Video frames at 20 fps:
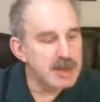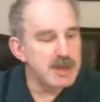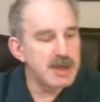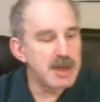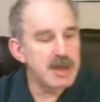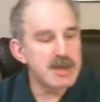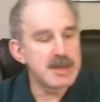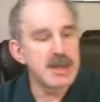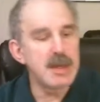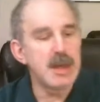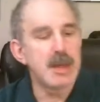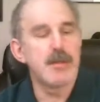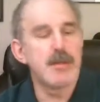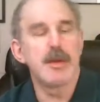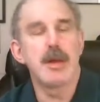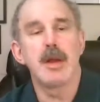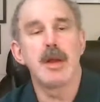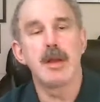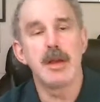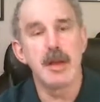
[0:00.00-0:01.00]
Just to give
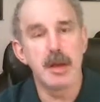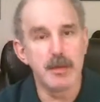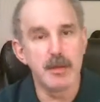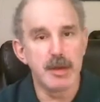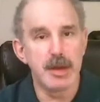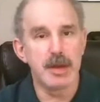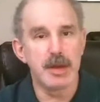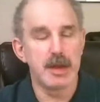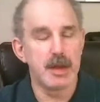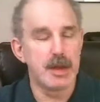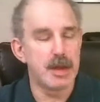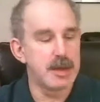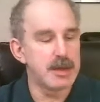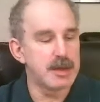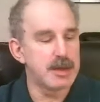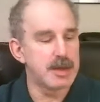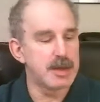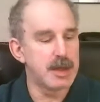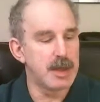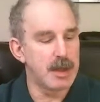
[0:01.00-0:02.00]
an idea of
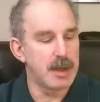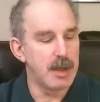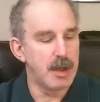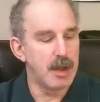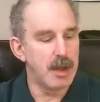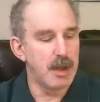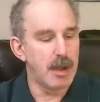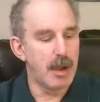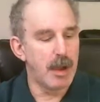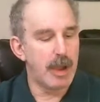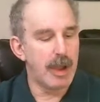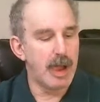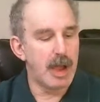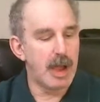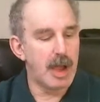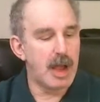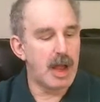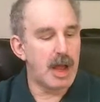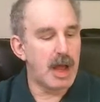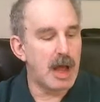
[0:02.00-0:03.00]
PTSD,
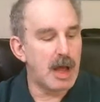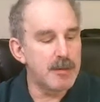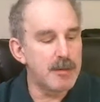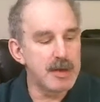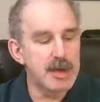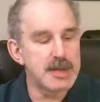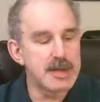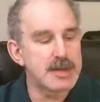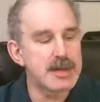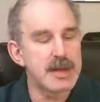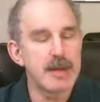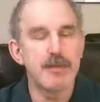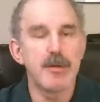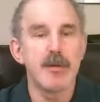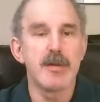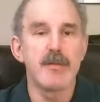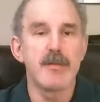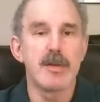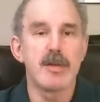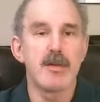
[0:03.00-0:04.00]
I'm going to skip
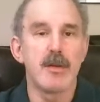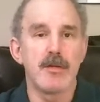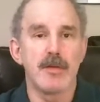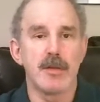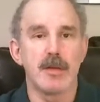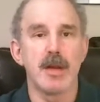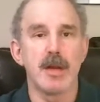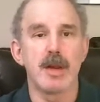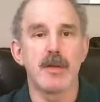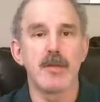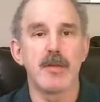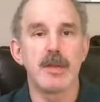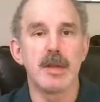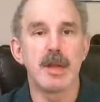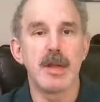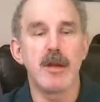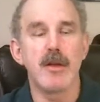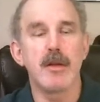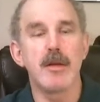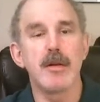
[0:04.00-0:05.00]
over an awful lot of when
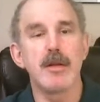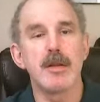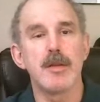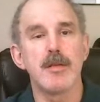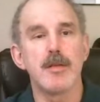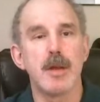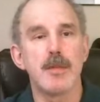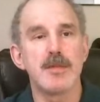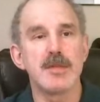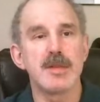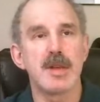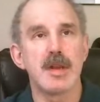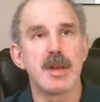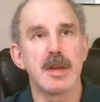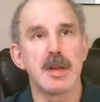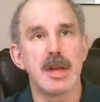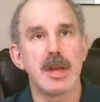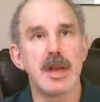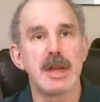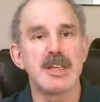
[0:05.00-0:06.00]
they are on the website
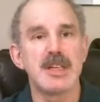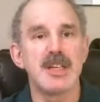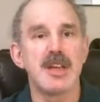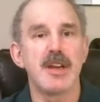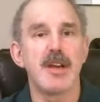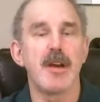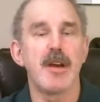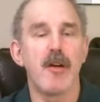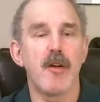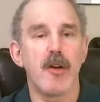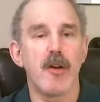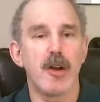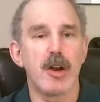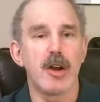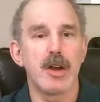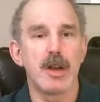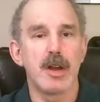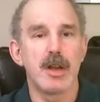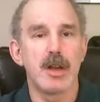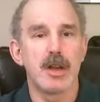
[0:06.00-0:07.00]
at
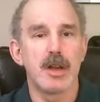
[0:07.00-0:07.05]
har-bor.com.